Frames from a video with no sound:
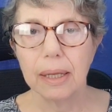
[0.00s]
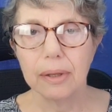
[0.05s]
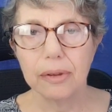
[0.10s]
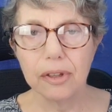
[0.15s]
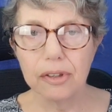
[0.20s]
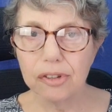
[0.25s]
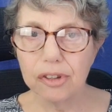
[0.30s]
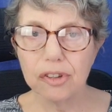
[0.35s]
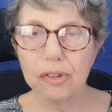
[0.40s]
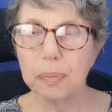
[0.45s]

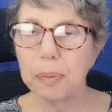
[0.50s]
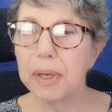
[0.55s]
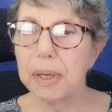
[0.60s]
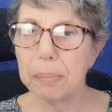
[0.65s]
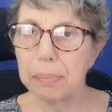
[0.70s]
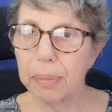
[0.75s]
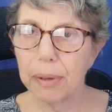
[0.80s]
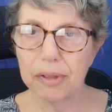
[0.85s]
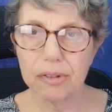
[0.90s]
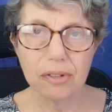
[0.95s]
This has
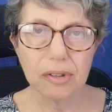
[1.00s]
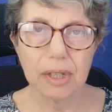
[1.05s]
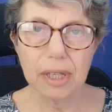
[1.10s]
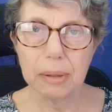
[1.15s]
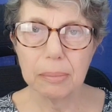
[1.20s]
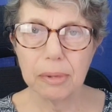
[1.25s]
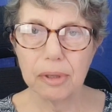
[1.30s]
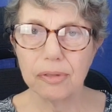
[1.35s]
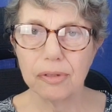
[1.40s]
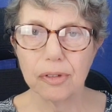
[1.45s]
been
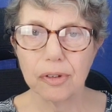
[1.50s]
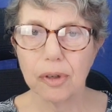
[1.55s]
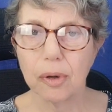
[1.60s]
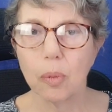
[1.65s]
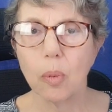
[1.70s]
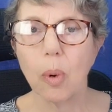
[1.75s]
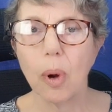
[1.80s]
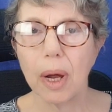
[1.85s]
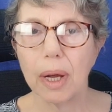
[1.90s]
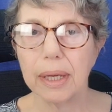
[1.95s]
puzzling me for a
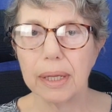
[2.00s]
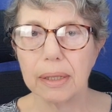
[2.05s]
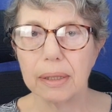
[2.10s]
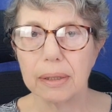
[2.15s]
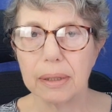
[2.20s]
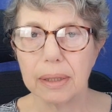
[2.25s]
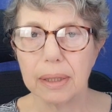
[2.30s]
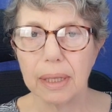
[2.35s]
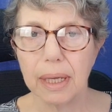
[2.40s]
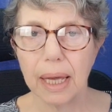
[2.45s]

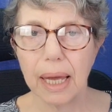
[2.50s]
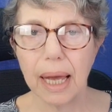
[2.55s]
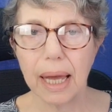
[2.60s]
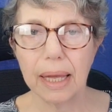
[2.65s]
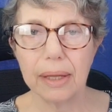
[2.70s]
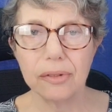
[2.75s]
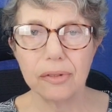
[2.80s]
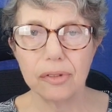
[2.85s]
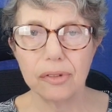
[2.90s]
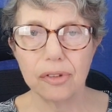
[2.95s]
while,
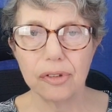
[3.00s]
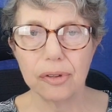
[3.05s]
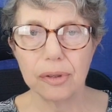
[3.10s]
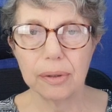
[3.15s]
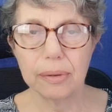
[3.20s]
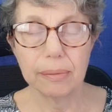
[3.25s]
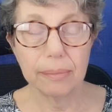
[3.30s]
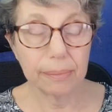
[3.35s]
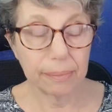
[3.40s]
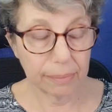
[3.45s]
and
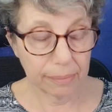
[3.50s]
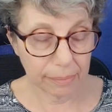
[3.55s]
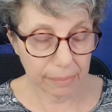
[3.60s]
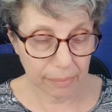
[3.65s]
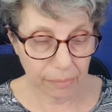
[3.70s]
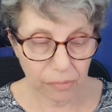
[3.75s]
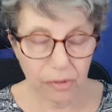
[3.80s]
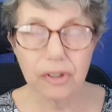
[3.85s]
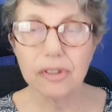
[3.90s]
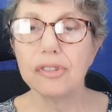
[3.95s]

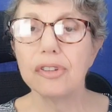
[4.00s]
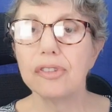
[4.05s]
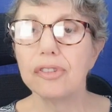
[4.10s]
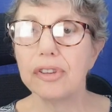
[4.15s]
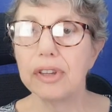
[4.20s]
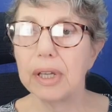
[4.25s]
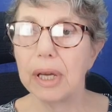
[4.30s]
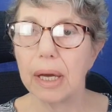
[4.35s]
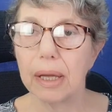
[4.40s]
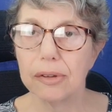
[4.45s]
this is
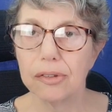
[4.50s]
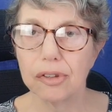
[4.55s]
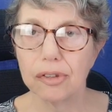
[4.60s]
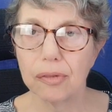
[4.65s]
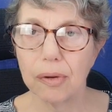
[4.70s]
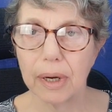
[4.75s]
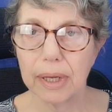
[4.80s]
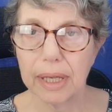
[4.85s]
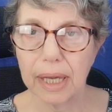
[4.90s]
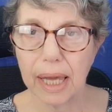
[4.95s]
the
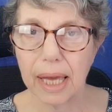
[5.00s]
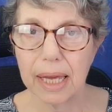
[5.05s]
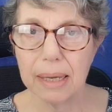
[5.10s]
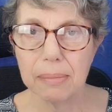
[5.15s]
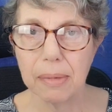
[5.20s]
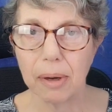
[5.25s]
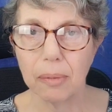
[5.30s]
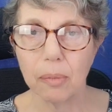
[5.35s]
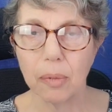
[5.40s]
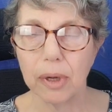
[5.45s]
answer I
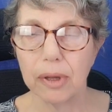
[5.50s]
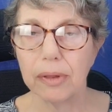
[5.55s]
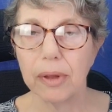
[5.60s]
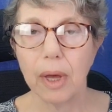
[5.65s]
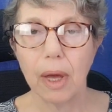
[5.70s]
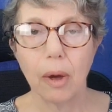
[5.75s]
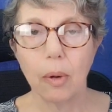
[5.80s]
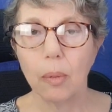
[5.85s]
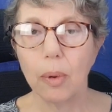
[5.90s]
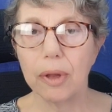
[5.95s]
came up with.
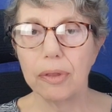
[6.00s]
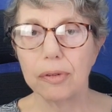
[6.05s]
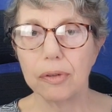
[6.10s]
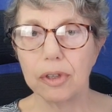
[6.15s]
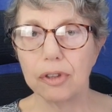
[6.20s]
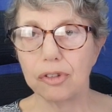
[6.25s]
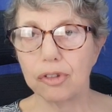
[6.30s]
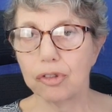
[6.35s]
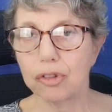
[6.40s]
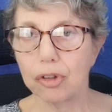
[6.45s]
Whether
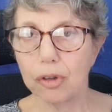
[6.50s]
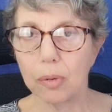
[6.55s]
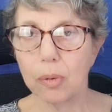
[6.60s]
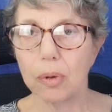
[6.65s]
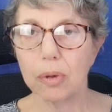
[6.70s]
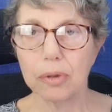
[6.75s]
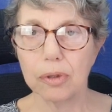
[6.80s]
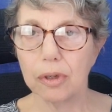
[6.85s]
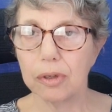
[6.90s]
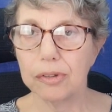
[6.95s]
it's true
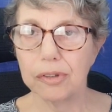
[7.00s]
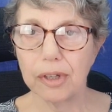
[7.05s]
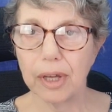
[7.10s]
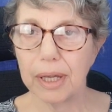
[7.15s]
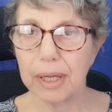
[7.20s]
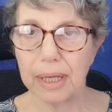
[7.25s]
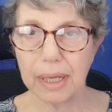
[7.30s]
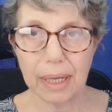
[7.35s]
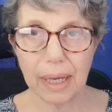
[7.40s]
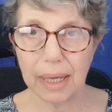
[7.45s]
or not,
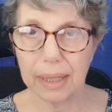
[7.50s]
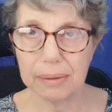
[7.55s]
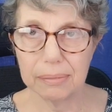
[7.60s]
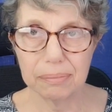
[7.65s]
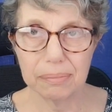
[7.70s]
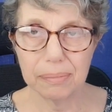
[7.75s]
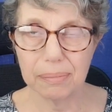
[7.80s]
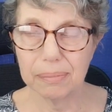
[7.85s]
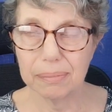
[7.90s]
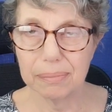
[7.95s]
I
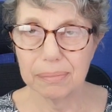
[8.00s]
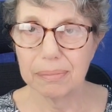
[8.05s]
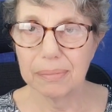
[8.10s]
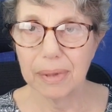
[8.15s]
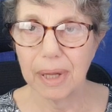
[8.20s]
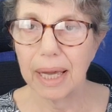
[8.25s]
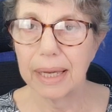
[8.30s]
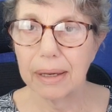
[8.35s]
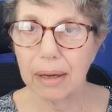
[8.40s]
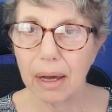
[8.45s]

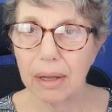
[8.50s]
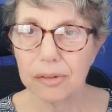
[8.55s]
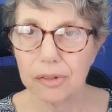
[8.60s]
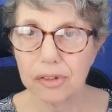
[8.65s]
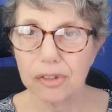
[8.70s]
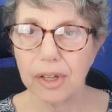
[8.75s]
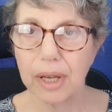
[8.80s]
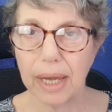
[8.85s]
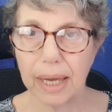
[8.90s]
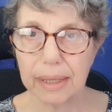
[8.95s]
can't
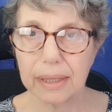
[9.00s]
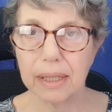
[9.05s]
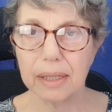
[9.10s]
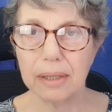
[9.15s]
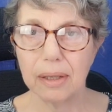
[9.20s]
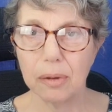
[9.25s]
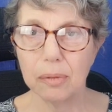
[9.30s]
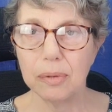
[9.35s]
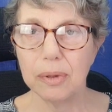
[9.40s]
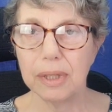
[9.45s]
say. I
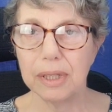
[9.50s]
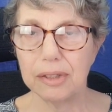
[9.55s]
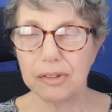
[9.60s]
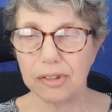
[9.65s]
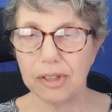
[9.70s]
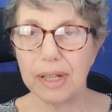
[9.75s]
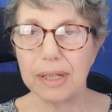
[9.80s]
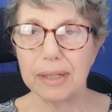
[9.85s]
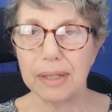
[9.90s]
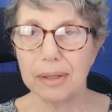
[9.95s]
can only
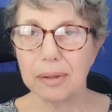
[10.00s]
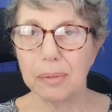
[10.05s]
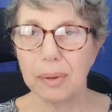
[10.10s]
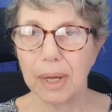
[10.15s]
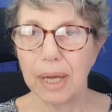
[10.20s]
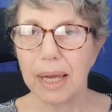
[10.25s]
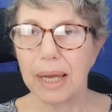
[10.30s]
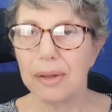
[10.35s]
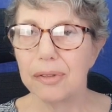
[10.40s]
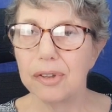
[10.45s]
tell you
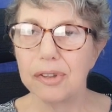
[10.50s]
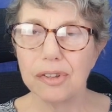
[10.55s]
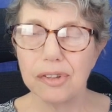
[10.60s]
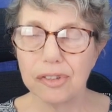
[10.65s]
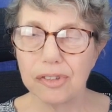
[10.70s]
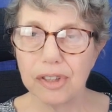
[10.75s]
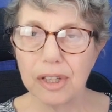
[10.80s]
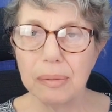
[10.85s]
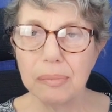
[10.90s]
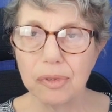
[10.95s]
that it
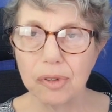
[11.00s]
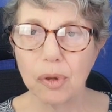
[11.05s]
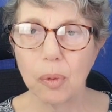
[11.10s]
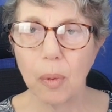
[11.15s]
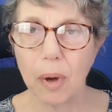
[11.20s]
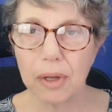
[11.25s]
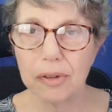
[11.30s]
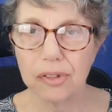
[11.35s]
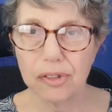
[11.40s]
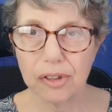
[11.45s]
seems
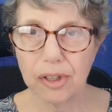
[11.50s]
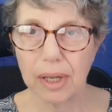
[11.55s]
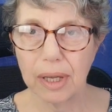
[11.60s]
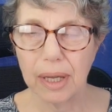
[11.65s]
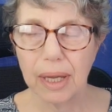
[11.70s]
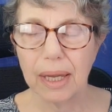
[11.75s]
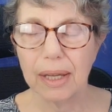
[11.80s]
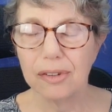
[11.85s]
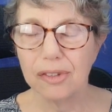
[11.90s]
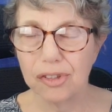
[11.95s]
to answer
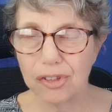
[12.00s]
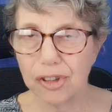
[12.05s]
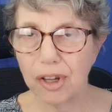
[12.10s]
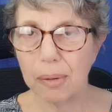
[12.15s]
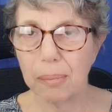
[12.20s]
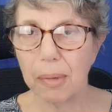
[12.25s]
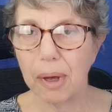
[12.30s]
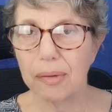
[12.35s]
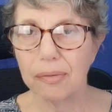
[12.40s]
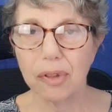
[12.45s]

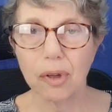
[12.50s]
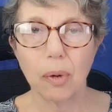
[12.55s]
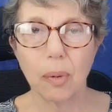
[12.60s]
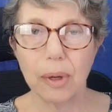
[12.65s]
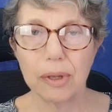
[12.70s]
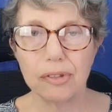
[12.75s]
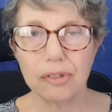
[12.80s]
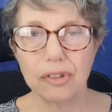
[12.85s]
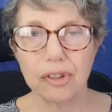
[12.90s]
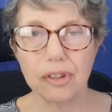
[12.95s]
some of the
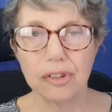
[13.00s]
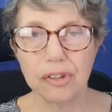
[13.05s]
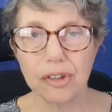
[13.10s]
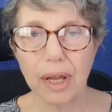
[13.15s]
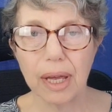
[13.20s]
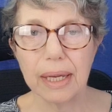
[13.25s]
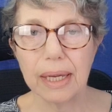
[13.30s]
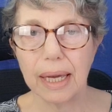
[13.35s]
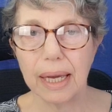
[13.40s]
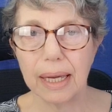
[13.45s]
questions
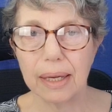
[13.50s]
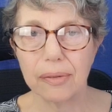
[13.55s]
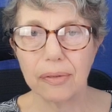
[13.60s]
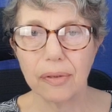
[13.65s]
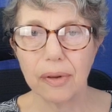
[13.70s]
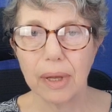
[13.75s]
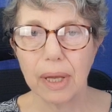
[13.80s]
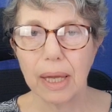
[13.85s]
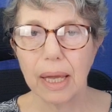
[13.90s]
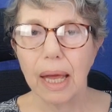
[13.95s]
I have.
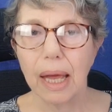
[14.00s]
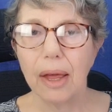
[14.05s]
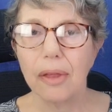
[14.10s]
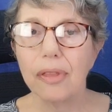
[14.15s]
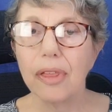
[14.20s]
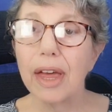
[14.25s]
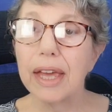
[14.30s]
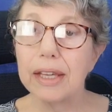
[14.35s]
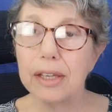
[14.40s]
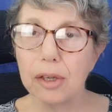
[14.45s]

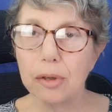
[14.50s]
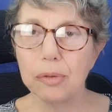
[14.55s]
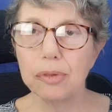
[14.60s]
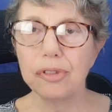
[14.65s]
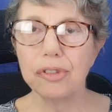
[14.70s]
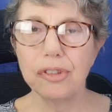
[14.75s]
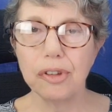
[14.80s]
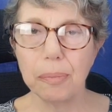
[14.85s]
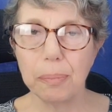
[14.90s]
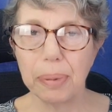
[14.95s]
There
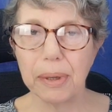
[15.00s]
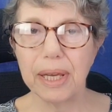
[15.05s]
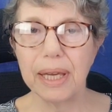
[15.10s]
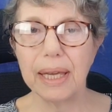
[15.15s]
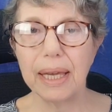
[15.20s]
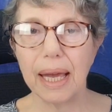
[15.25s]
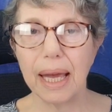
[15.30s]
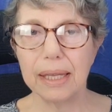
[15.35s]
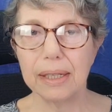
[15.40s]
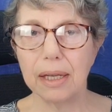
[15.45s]
used to
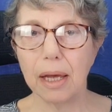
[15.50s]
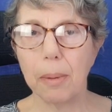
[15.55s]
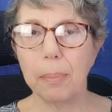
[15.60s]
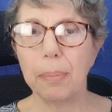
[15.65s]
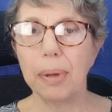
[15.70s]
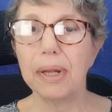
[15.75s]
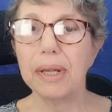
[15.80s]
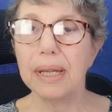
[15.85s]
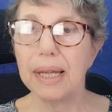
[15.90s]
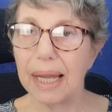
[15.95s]
be an
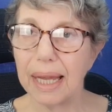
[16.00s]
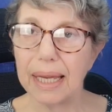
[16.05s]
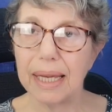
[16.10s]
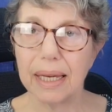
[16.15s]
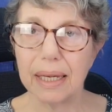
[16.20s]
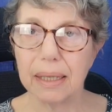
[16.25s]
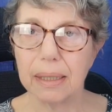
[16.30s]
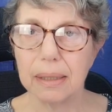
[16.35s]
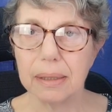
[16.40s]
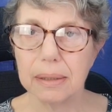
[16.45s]
upper
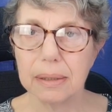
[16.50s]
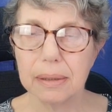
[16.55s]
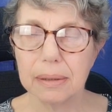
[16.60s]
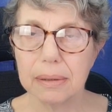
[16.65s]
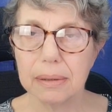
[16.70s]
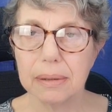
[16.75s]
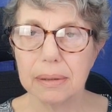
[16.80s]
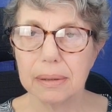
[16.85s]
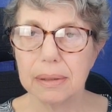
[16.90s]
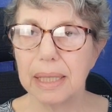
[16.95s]
layer
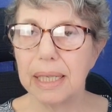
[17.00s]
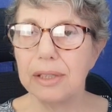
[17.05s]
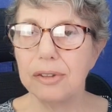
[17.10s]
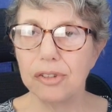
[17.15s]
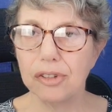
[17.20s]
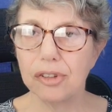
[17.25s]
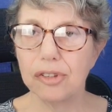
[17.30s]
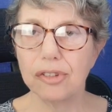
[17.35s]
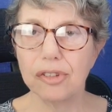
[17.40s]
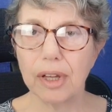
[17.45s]
in
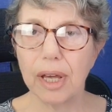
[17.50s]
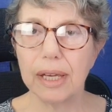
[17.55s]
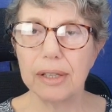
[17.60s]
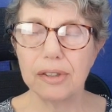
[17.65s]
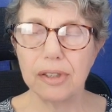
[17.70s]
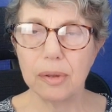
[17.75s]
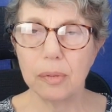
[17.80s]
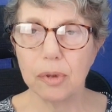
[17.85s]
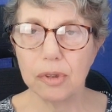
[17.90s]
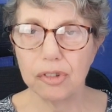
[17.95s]

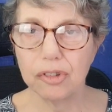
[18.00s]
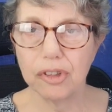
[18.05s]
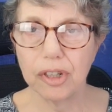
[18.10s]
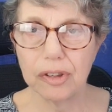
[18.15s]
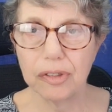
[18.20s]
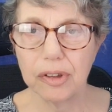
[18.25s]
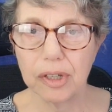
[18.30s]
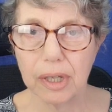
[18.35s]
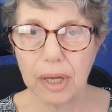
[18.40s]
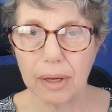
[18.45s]
society which
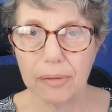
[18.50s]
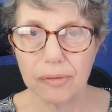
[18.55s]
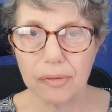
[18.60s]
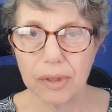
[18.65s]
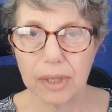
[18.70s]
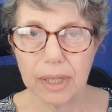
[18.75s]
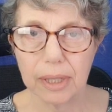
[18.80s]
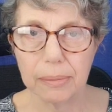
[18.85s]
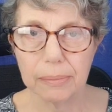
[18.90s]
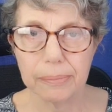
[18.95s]
did the
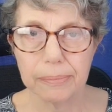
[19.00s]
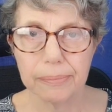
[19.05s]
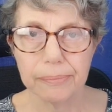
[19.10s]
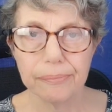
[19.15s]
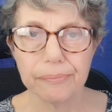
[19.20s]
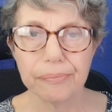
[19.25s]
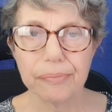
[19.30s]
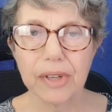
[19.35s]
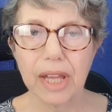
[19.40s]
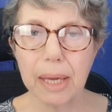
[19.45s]
governing.
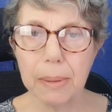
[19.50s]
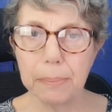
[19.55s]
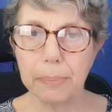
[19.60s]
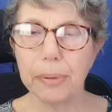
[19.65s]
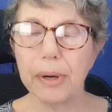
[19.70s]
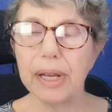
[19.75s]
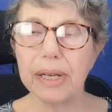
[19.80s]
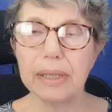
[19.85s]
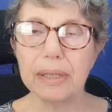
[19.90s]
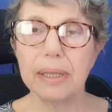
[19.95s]
In
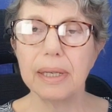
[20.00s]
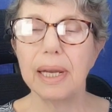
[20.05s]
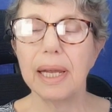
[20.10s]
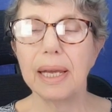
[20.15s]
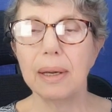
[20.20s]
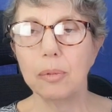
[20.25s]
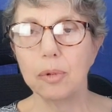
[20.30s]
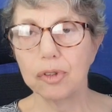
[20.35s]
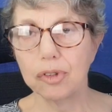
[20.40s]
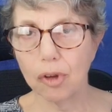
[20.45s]
Britain,
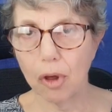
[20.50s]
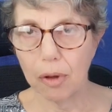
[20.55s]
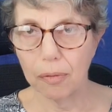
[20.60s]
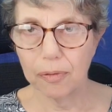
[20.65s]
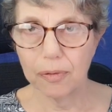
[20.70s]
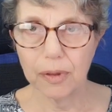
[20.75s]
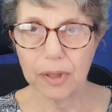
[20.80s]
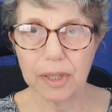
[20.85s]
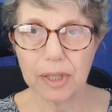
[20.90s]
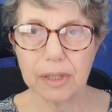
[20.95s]
it was
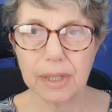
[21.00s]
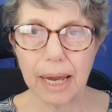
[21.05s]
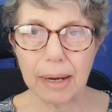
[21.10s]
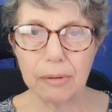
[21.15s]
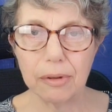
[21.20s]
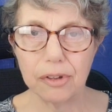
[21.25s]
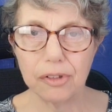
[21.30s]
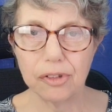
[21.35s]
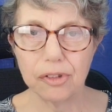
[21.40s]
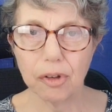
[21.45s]
often an
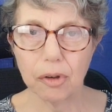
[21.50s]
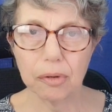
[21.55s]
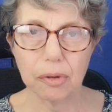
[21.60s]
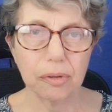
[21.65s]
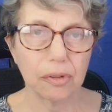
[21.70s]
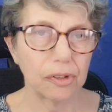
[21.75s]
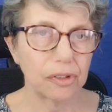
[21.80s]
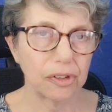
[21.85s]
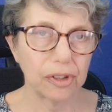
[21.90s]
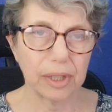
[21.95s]

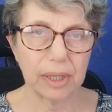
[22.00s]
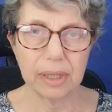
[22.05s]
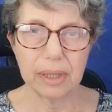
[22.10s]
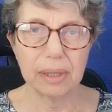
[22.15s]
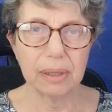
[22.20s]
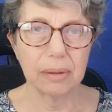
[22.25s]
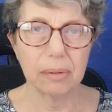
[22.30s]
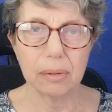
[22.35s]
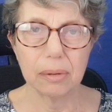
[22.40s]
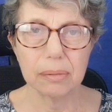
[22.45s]

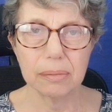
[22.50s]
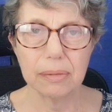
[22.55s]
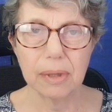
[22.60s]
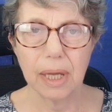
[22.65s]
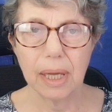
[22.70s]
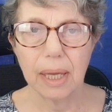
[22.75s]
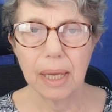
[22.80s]
aristocracy, or